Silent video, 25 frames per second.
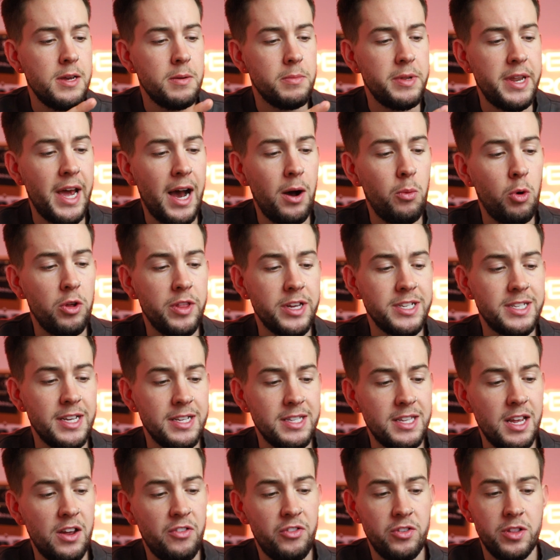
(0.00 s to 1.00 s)
Now what they
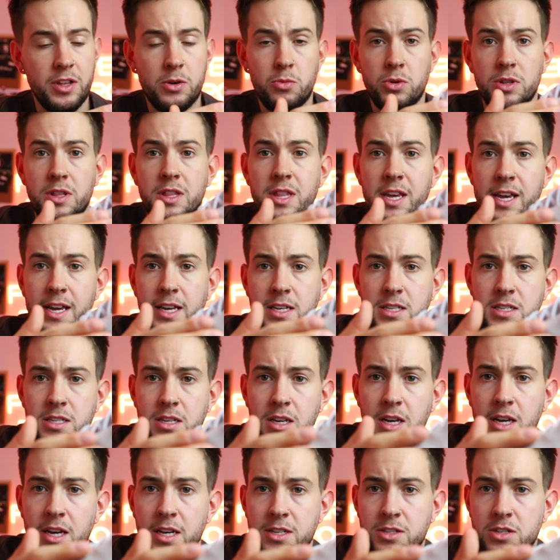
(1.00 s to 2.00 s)
did differently with
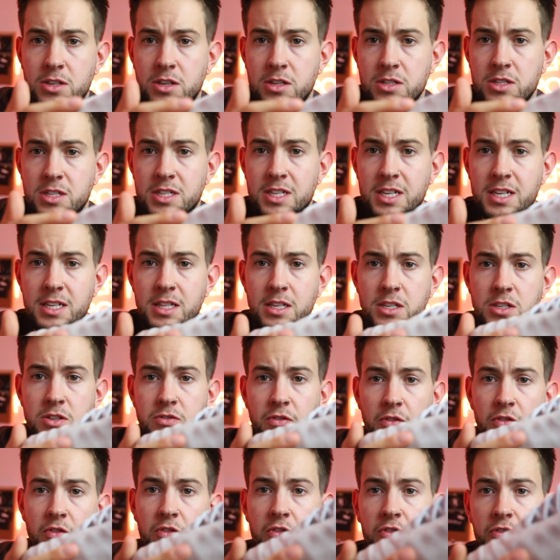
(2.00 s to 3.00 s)
this, as you can see these
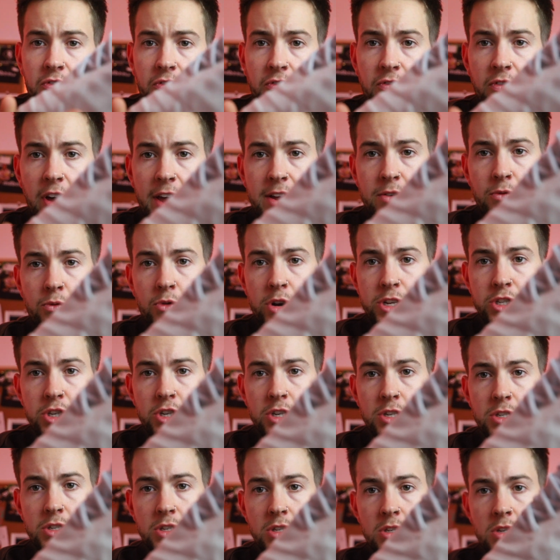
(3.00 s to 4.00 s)
faint
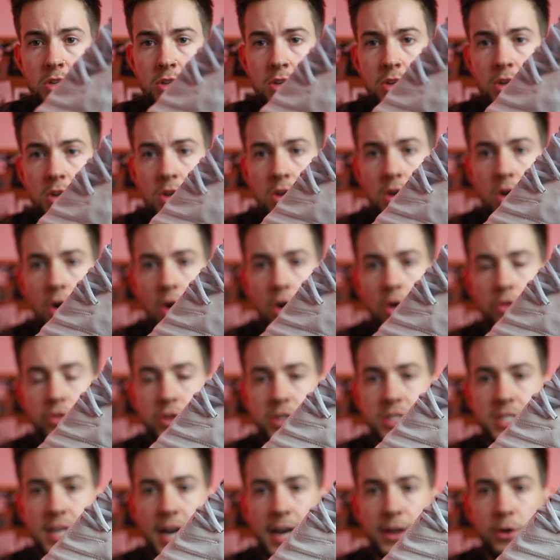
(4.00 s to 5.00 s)
ridges on the
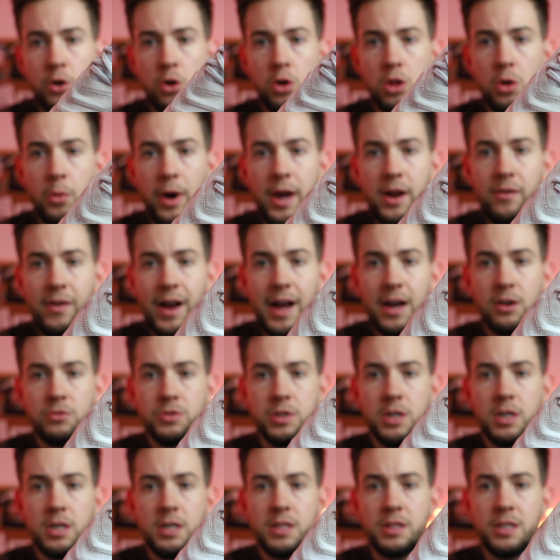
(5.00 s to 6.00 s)
side and all the way
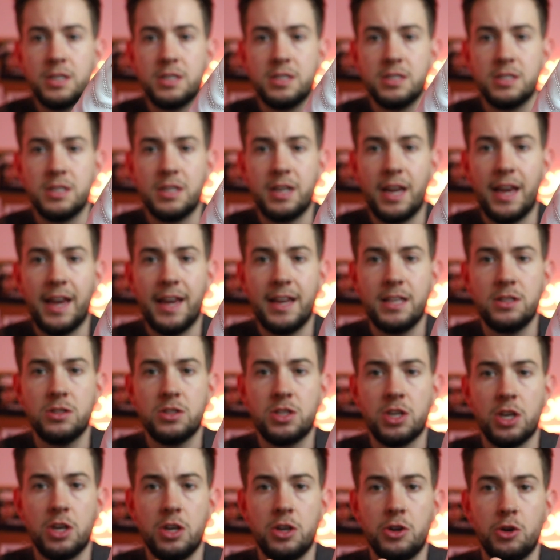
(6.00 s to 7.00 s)
around, this is an
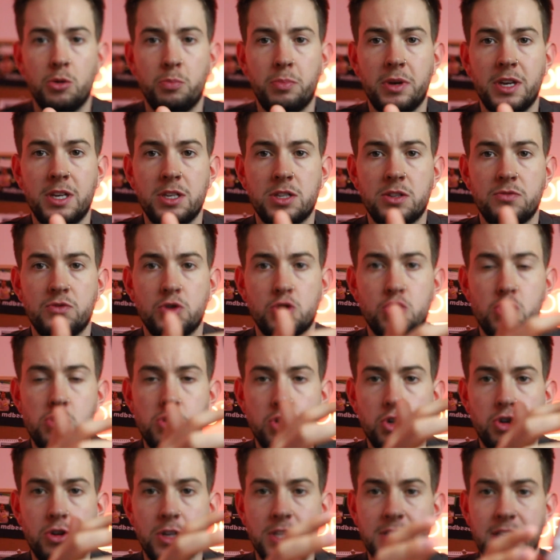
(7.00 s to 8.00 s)
internal piece of
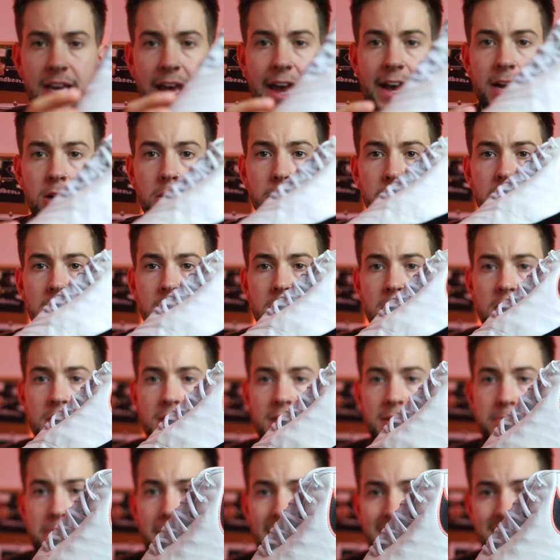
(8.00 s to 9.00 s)
structuring to help
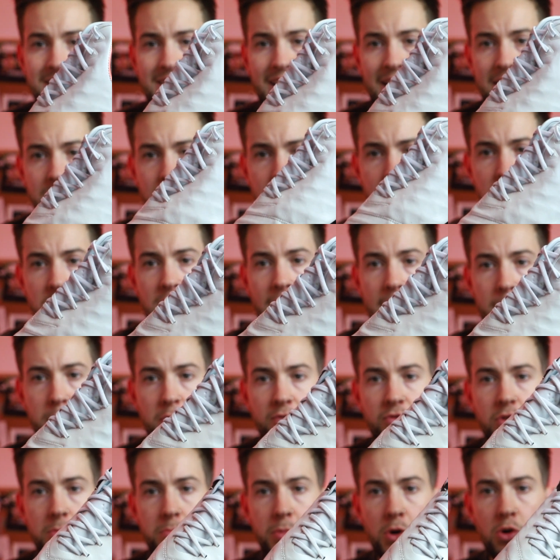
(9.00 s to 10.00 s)
maintain the shape
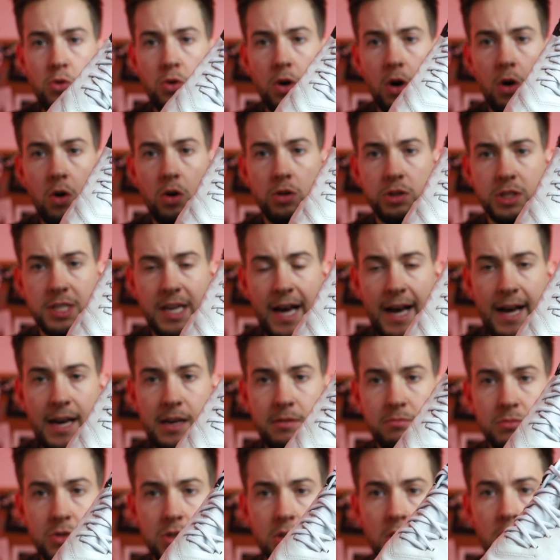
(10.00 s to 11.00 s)
of the boot at all
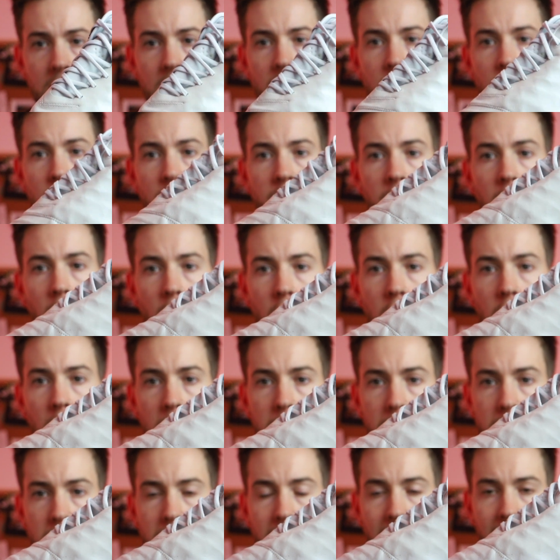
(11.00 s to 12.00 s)
times, not
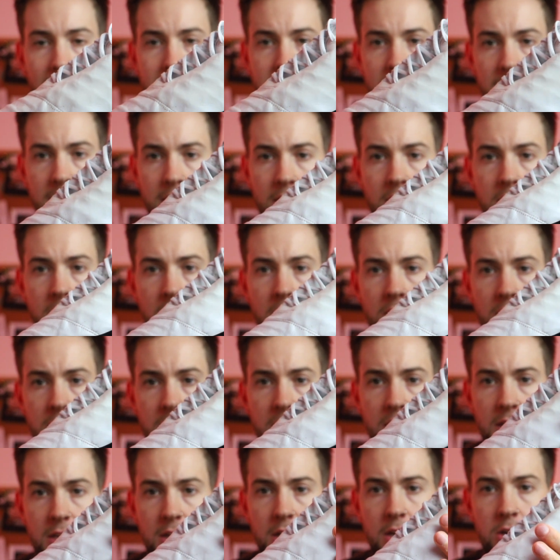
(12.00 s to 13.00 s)
compromising
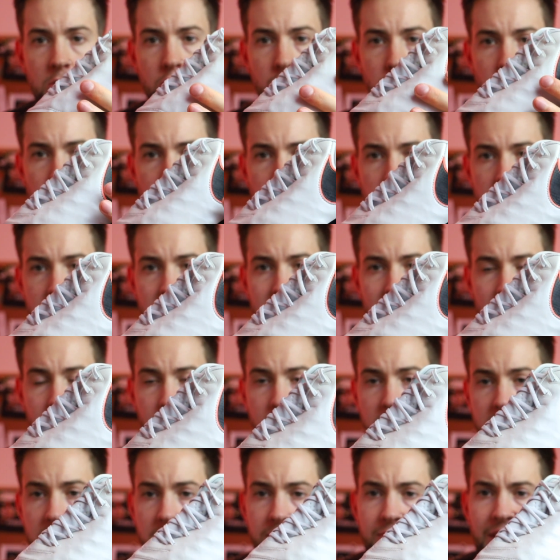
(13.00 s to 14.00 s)
the structural
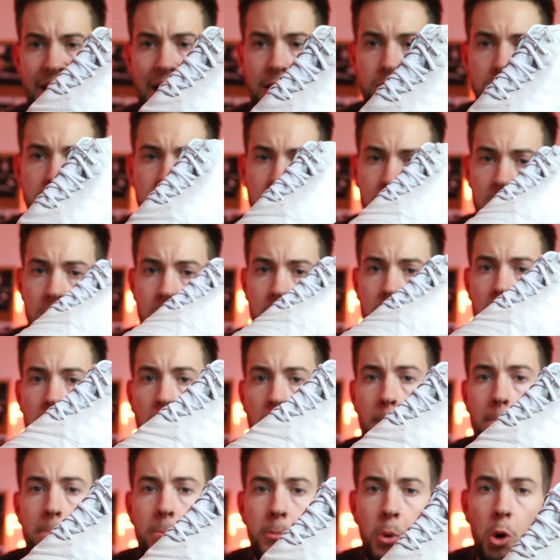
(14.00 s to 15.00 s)
integrity of the outer,
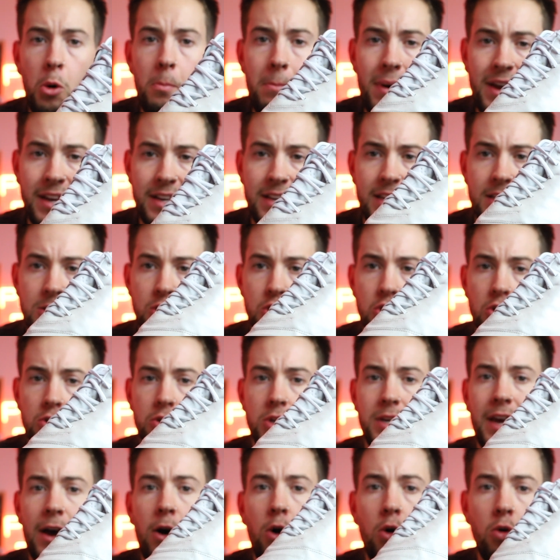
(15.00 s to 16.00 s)
but making sure
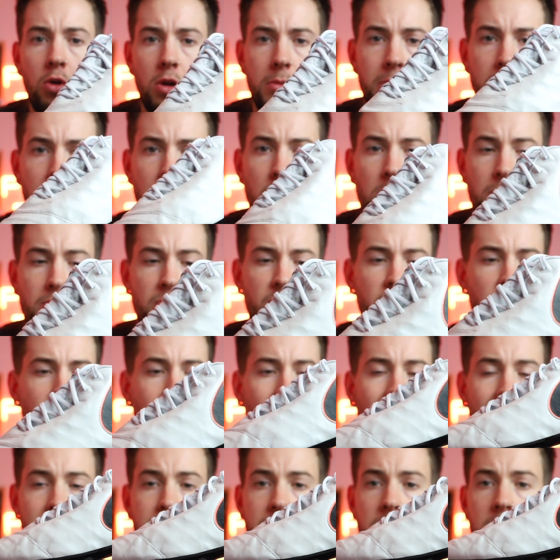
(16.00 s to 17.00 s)
you get ultimate comfort
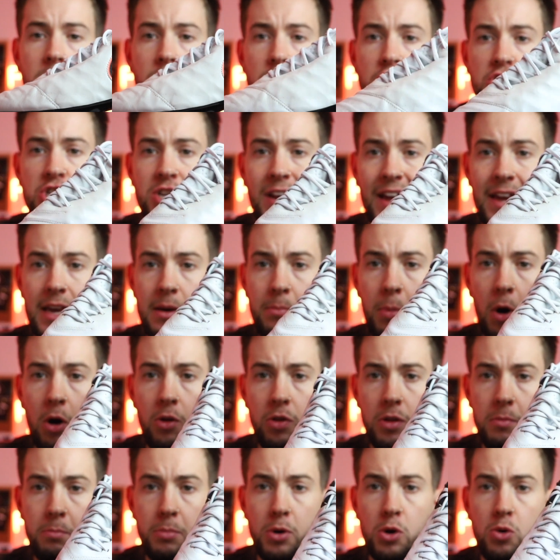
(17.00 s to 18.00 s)
and shape
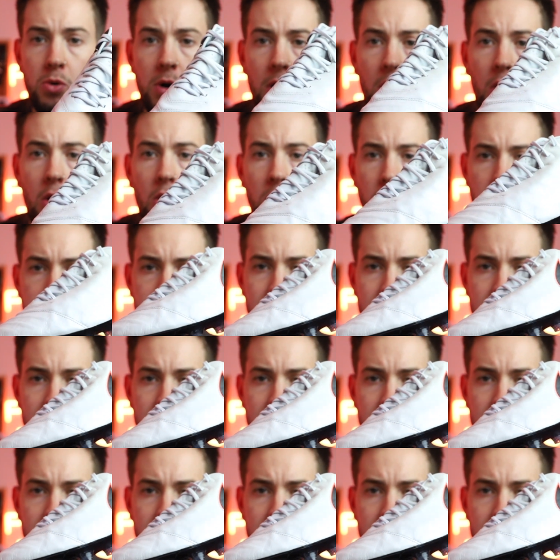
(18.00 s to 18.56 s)
on the boot at all